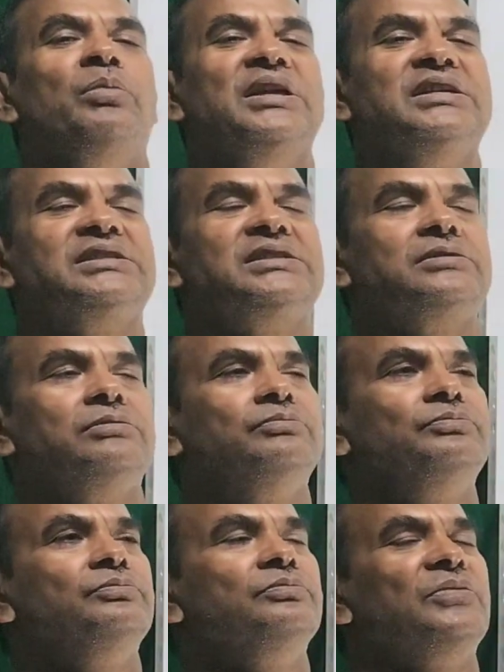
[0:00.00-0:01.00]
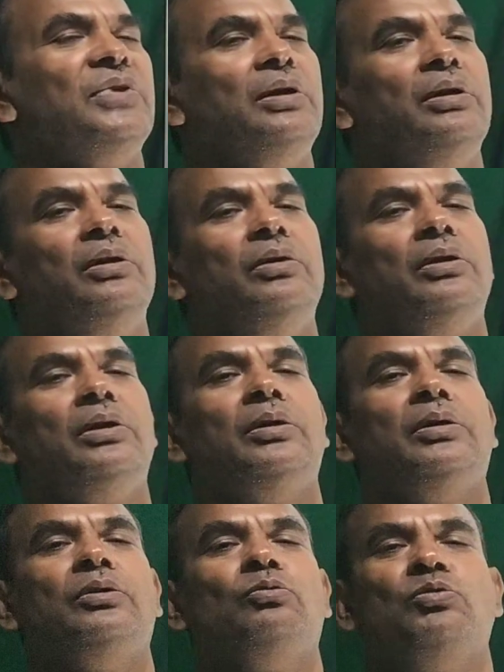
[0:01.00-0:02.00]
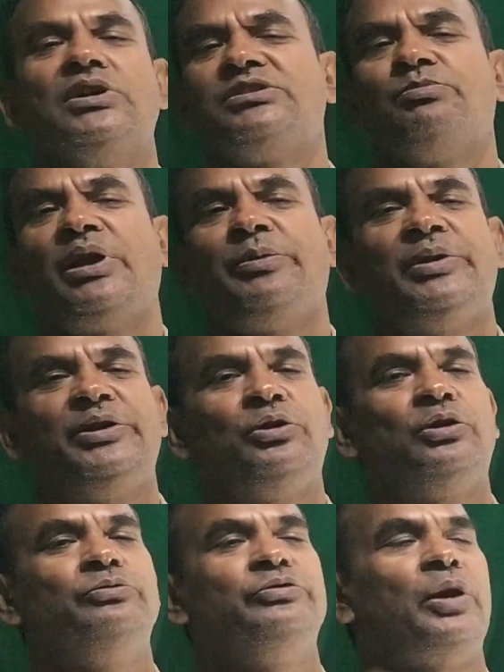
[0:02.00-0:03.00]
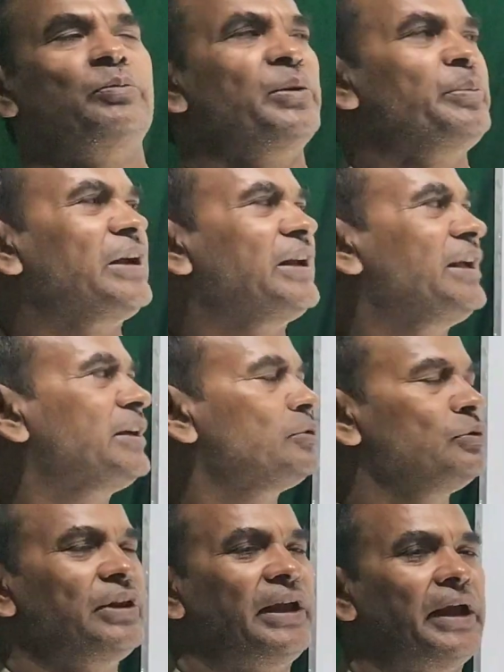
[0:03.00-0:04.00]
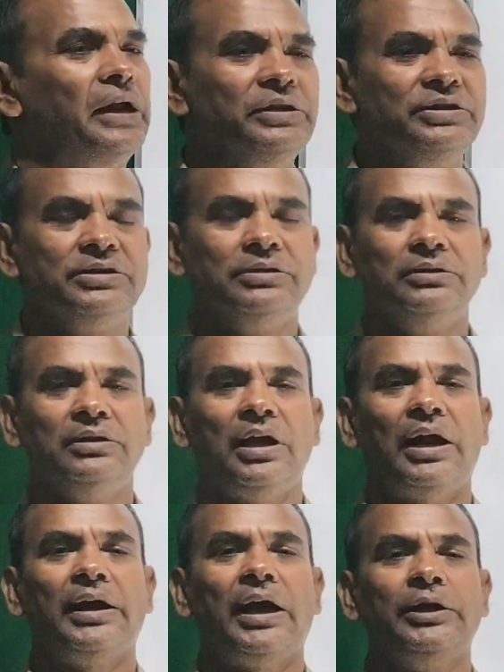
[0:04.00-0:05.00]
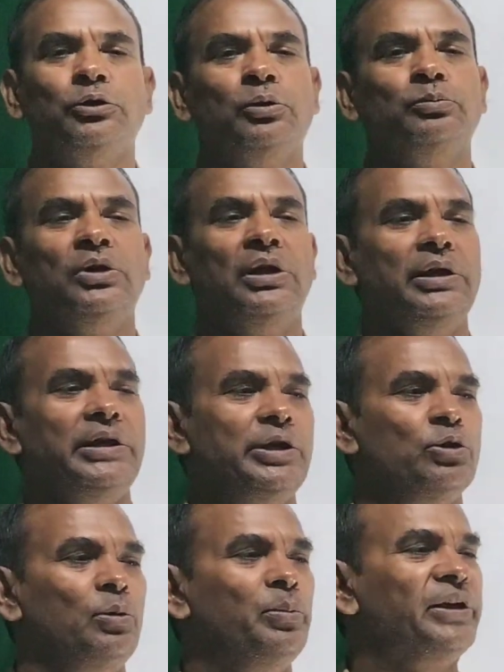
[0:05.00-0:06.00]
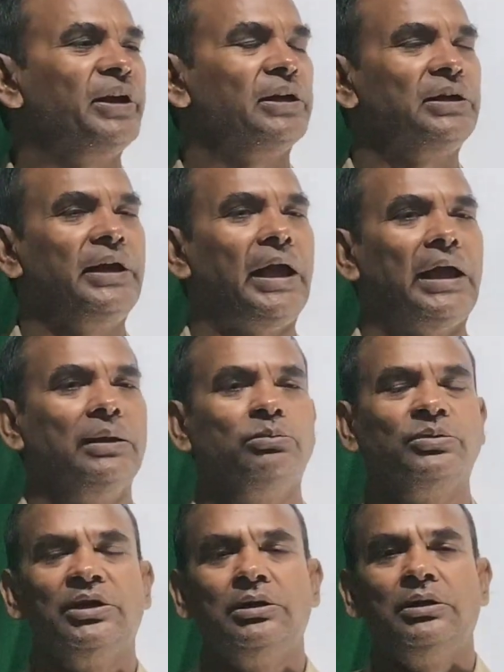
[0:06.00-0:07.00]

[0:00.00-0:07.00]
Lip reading: Please watch my video from the beginning to the end, and I hope you will be greatly helped.